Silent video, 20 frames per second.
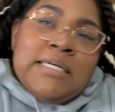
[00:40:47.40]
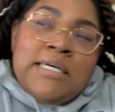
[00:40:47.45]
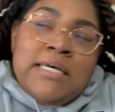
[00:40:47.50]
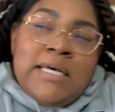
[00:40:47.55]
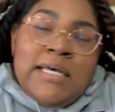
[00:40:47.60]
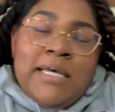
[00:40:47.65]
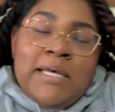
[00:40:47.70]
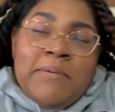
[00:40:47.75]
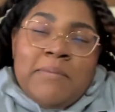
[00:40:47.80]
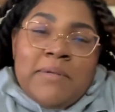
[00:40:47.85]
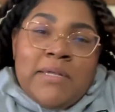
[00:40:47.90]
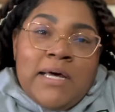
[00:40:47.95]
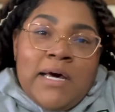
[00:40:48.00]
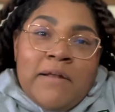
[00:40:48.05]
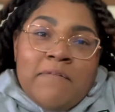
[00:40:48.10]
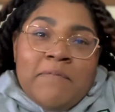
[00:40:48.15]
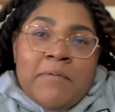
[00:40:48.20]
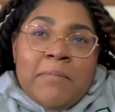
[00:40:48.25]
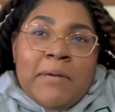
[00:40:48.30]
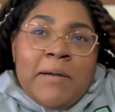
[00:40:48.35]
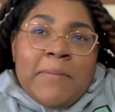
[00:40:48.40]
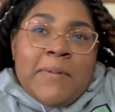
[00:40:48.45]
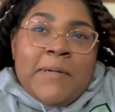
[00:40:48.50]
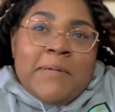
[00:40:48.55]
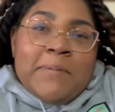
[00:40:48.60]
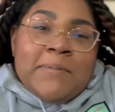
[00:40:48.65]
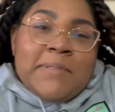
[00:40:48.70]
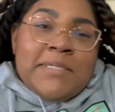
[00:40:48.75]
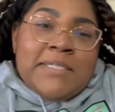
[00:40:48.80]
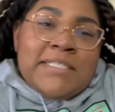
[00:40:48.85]
it would not have been my
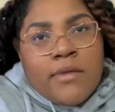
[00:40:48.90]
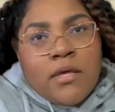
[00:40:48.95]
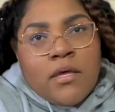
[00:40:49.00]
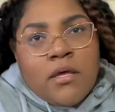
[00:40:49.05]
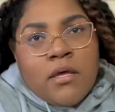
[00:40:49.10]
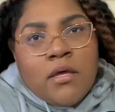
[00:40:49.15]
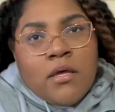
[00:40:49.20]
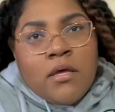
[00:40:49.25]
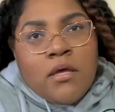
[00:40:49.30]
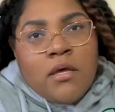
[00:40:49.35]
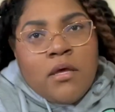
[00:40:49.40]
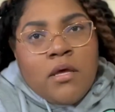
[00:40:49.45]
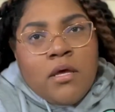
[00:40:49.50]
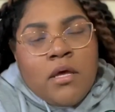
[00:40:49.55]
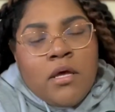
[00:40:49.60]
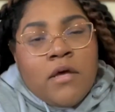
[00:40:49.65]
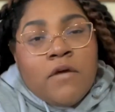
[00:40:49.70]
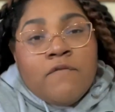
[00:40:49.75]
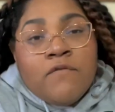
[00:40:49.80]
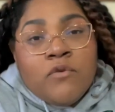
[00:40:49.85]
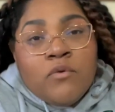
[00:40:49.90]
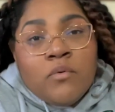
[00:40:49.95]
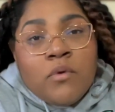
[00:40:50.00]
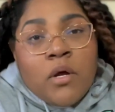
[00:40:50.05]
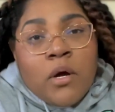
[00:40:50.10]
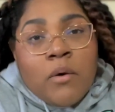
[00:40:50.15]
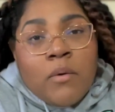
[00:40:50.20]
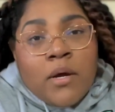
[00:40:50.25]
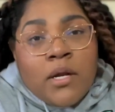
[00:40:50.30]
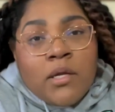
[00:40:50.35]
purpose. If you
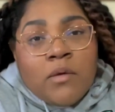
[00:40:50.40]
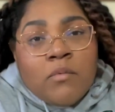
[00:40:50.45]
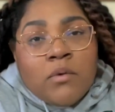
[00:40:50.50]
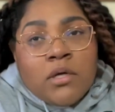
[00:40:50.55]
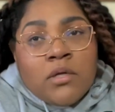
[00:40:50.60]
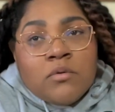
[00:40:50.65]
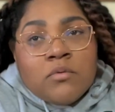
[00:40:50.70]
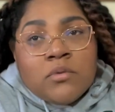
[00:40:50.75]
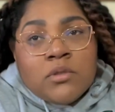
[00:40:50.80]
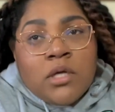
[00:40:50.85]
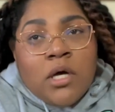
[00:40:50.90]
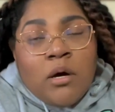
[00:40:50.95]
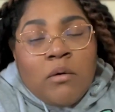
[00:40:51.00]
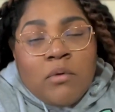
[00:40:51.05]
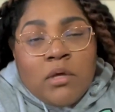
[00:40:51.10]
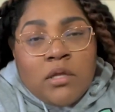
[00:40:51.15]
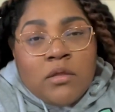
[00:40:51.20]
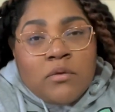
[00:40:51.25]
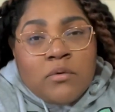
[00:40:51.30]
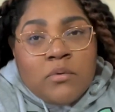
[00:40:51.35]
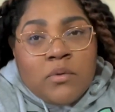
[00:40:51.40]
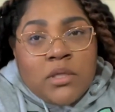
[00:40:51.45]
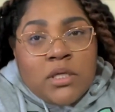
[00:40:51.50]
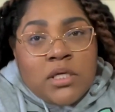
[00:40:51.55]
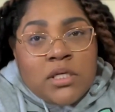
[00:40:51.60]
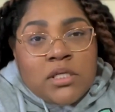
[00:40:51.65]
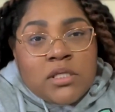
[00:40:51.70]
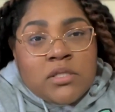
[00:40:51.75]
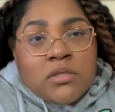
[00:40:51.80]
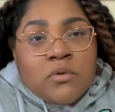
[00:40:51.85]
know anyone who's going through
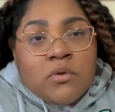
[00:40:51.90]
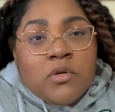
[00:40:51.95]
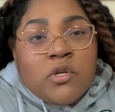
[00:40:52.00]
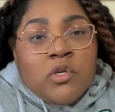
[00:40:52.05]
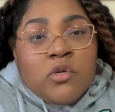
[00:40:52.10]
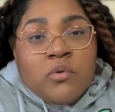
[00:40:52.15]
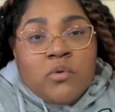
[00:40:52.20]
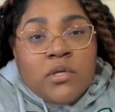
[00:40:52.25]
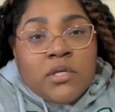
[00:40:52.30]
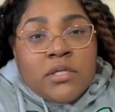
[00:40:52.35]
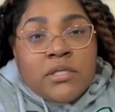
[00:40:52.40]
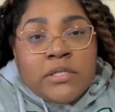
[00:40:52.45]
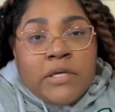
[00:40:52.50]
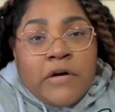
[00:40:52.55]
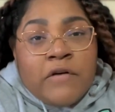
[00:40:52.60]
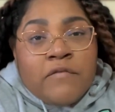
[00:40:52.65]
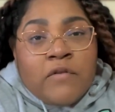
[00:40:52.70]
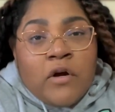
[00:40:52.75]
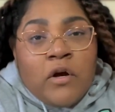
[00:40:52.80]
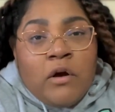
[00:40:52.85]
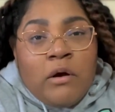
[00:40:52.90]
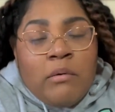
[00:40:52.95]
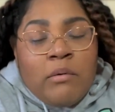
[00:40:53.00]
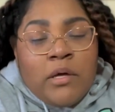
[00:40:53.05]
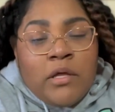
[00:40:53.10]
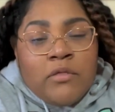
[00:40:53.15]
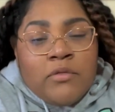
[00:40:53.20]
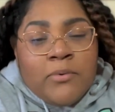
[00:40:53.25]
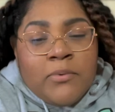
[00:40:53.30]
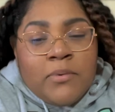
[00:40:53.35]
this, or you yourself are
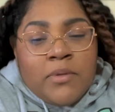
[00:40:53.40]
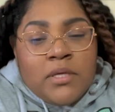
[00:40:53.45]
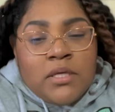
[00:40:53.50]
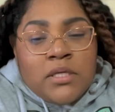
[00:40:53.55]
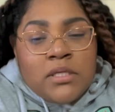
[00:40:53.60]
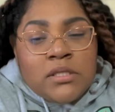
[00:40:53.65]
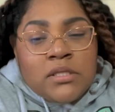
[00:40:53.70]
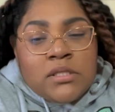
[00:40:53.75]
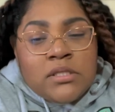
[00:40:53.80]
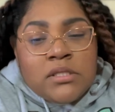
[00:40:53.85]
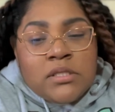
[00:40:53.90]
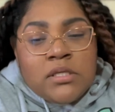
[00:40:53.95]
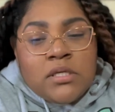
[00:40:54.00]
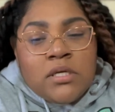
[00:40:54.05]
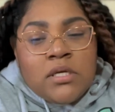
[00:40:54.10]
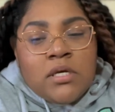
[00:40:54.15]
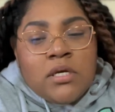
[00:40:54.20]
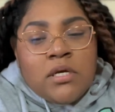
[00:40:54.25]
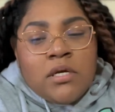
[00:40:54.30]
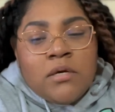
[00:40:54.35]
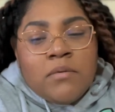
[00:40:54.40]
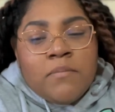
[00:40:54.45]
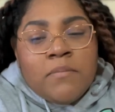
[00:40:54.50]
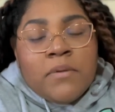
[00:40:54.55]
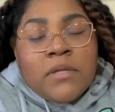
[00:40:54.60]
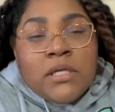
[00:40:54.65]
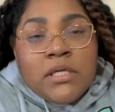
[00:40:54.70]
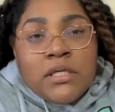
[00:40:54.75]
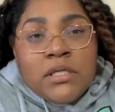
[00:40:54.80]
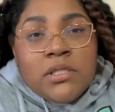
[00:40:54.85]
going through this,
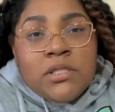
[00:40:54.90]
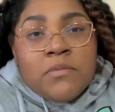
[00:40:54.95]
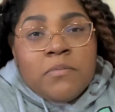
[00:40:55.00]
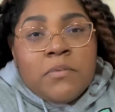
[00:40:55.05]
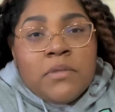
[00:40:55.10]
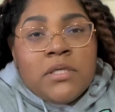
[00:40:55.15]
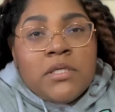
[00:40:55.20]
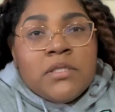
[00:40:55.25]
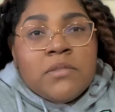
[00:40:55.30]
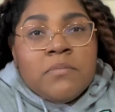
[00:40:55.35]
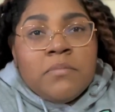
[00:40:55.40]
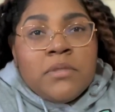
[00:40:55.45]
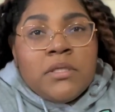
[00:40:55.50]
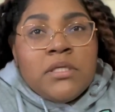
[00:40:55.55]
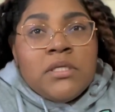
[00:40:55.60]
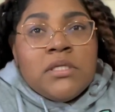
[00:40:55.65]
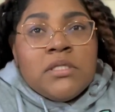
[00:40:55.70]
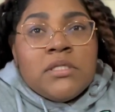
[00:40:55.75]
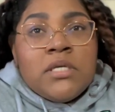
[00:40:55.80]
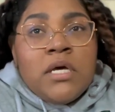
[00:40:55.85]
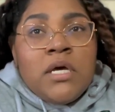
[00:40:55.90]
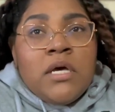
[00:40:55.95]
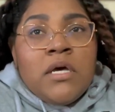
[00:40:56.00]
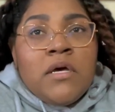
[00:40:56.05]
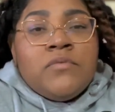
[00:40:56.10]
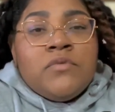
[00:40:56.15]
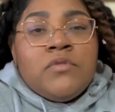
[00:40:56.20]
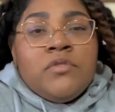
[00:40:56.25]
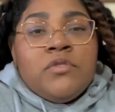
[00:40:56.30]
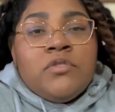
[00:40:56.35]
please, please, please
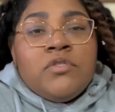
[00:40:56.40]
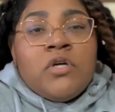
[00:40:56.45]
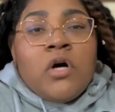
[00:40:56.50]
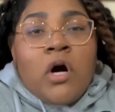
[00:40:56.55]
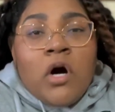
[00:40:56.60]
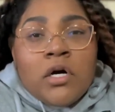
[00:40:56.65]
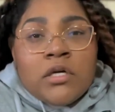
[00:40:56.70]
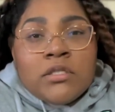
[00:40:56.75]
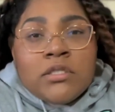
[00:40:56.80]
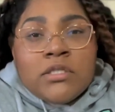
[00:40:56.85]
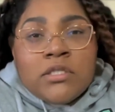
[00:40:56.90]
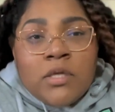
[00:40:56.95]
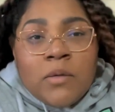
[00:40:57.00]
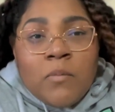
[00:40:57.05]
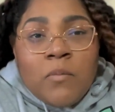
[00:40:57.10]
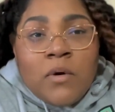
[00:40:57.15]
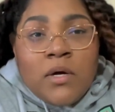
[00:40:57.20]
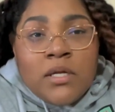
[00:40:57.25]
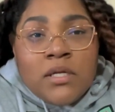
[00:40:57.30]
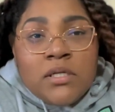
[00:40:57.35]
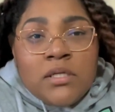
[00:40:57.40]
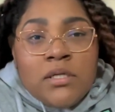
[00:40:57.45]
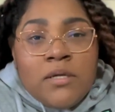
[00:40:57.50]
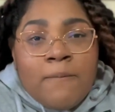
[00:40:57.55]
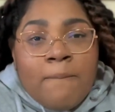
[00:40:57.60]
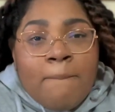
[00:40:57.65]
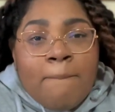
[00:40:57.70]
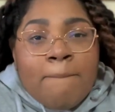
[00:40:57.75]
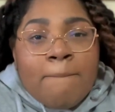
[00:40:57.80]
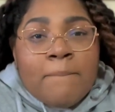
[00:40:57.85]
talk to someone.
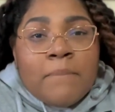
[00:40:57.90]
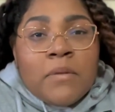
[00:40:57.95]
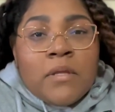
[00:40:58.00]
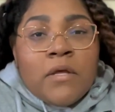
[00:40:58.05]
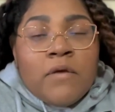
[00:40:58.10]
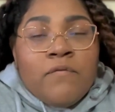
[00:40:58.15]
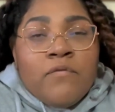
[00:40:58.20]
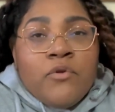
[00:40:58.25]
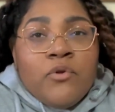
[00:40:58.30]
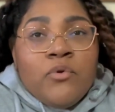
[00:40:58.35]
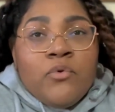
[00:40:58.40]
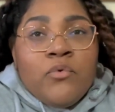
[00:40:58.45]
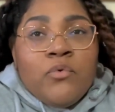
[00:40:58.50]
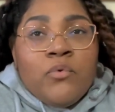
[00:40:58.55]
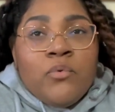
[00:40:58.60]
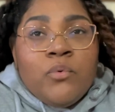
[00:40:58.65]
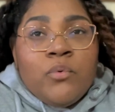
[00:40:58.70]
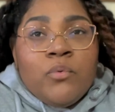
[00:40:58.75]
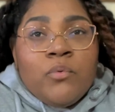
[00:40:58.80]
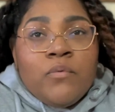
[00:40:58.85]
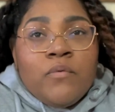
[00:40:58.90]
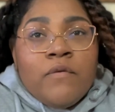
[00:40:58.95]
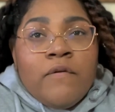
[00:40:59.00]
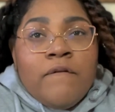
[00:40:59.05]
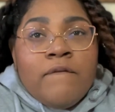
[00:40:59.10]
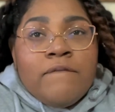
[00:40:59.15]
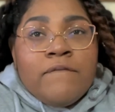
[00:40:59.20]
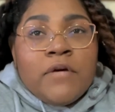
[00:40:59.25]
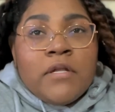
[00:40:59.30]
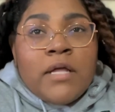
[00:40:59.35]
If you
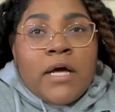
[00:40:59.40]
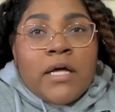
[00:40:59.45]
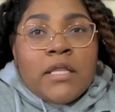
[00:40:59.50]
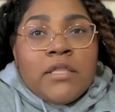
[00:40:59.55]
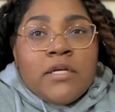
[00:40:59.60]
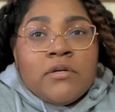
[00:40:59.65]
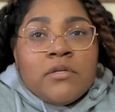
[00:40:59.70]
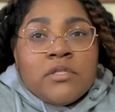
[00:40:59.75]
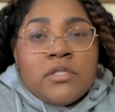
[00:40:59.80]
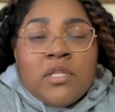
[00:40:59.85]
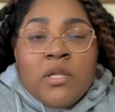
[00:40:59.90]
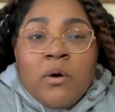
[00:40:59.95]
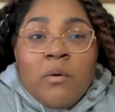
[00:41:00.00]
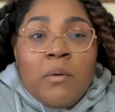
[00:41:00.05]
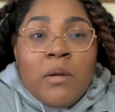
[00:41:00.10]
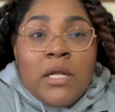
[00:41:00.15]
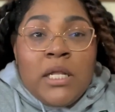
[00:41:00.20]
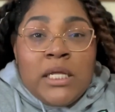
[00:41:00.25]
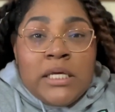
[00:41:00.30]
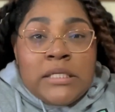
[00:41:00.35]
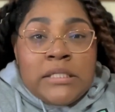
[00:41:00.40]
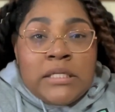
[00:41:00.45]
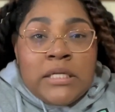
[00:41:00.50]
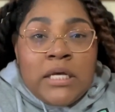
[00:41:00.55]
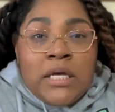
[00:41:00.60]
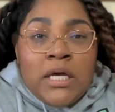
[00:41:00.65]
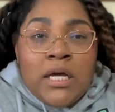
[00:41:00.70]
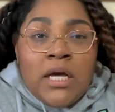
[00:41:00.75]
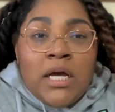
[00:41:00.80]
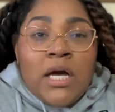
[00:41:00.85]
feel like there's no one
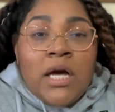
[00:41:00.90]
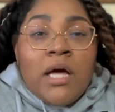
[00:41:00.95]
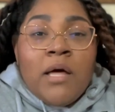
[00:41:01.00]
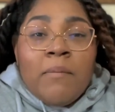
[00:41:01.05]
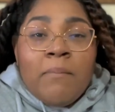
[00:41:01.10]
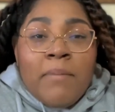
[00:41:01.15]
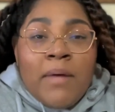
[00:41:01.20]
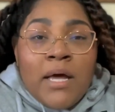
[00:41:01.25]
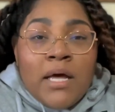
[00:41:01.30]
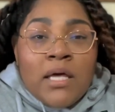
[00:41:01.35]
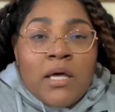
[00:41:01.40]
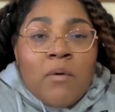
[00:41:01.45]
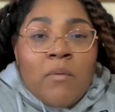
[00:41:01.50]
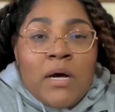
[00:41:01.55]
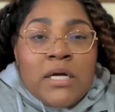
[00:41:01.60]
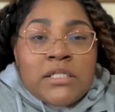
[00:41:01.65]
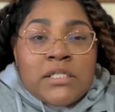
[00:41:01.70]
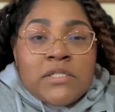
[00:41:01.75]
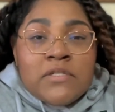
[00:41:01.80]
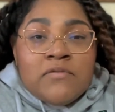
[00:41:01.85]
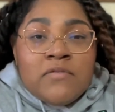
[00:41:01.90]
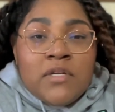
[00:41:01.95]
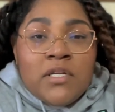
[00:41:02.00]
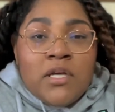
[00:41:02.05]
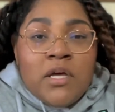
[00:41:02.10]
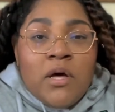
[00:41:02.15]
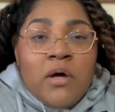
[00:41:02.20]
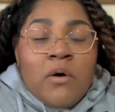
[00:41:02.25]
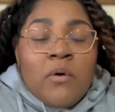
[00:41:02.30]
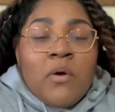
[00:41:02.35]
listening, come back and watch this
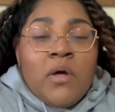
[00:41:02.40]
video.